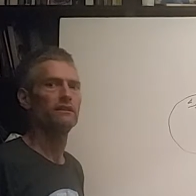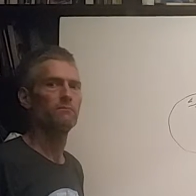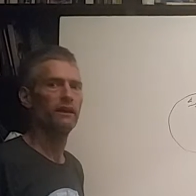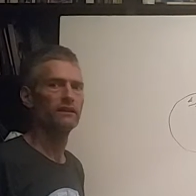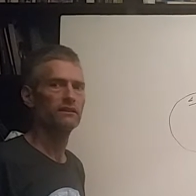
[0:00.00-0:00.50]
the
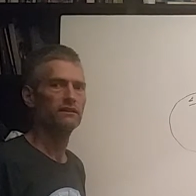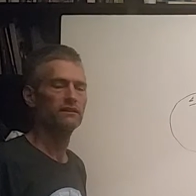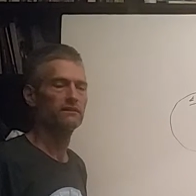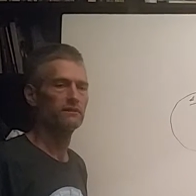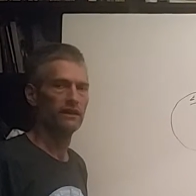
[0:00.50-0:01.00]

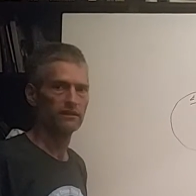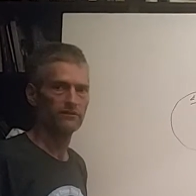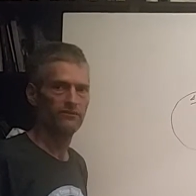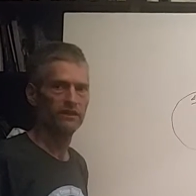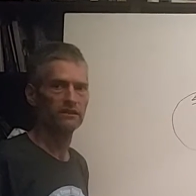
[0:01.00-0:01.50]

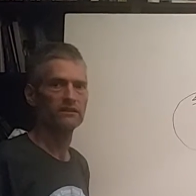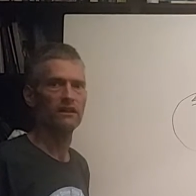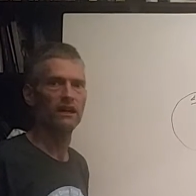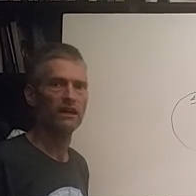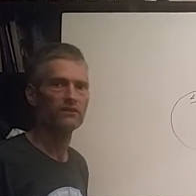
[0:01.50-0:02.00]
magnetic field
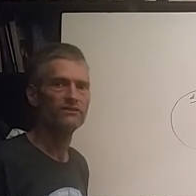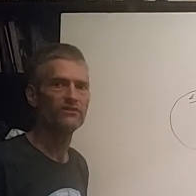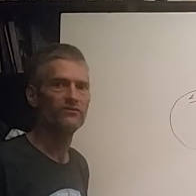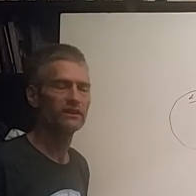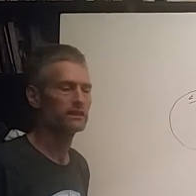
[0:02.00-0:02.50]
of
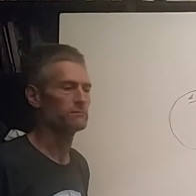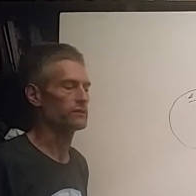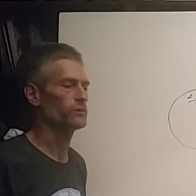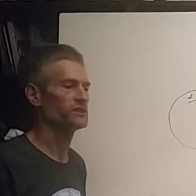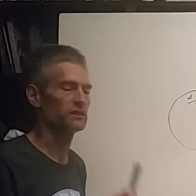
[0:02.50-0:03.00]
the
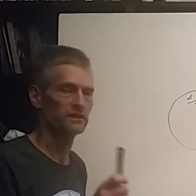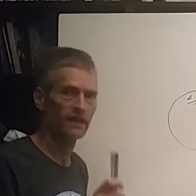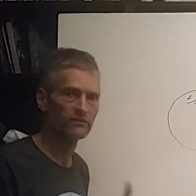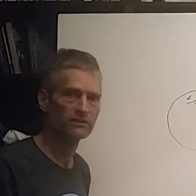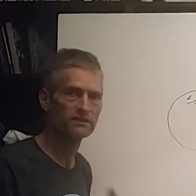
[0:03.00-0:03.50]
filament. We should
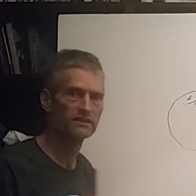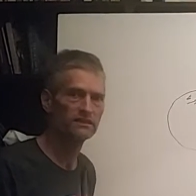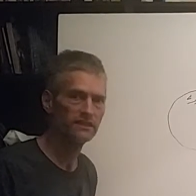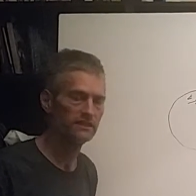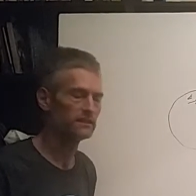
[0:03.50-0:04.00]
never
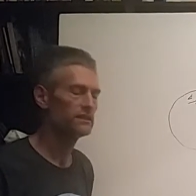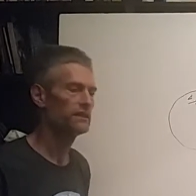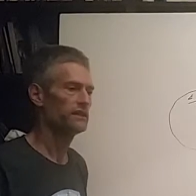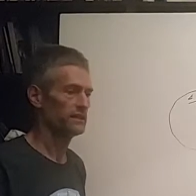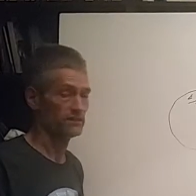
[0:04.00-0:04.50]
see
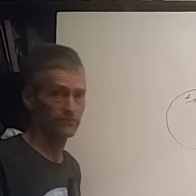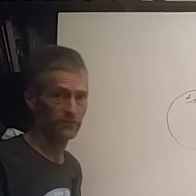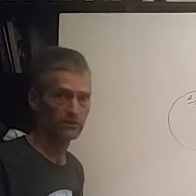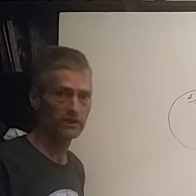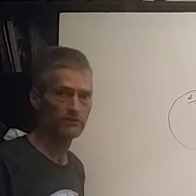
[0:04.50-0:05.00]
in
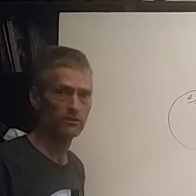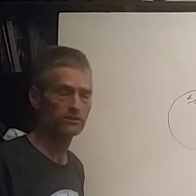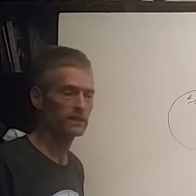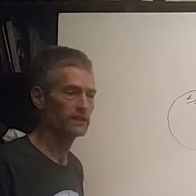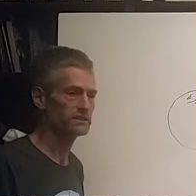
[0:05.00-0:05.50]
Faraday
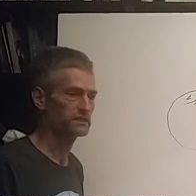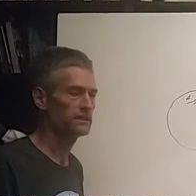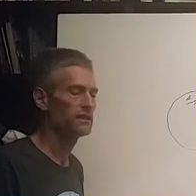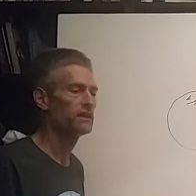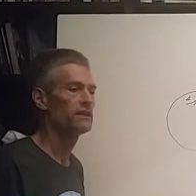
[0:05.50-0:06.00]

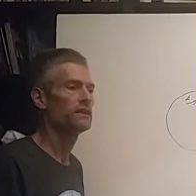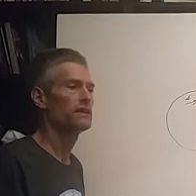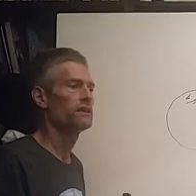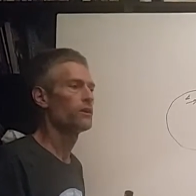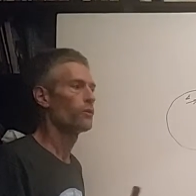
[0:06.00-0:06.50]
rotation
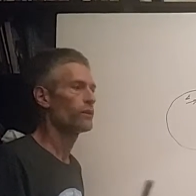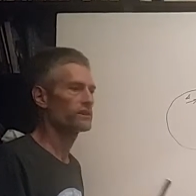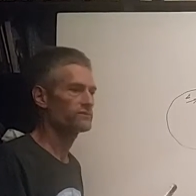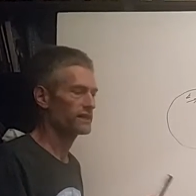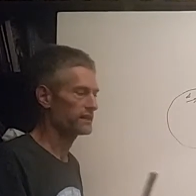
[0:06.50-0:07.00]

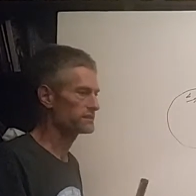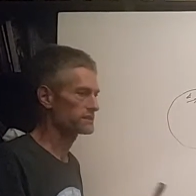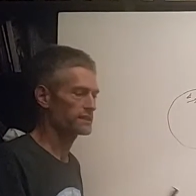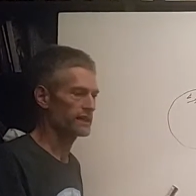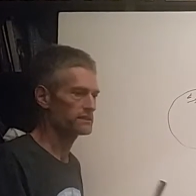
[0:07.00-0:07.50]
one of
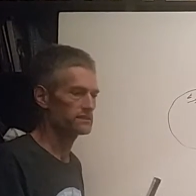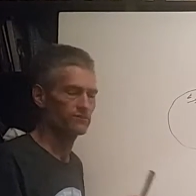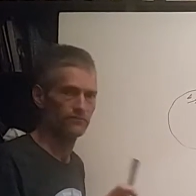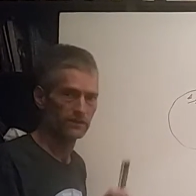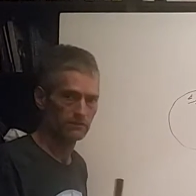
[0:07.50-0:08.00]
Donald
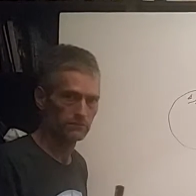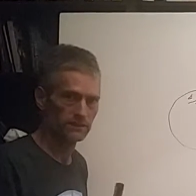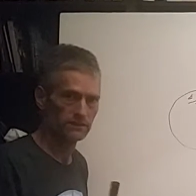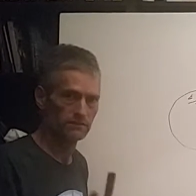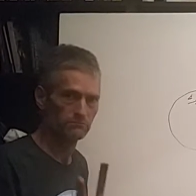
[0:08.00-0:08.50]
Scott's
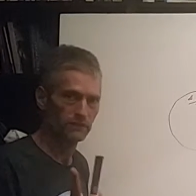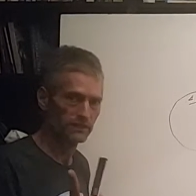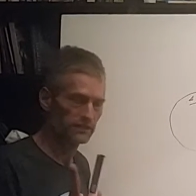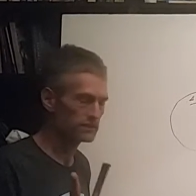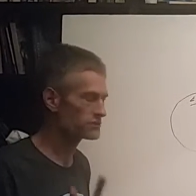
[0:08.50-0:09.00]
filaments.
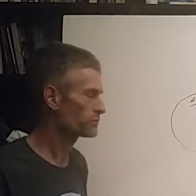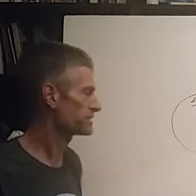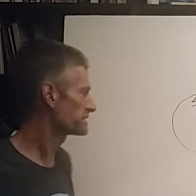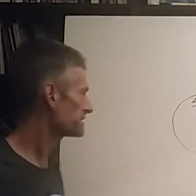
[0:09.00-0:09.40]
But here's what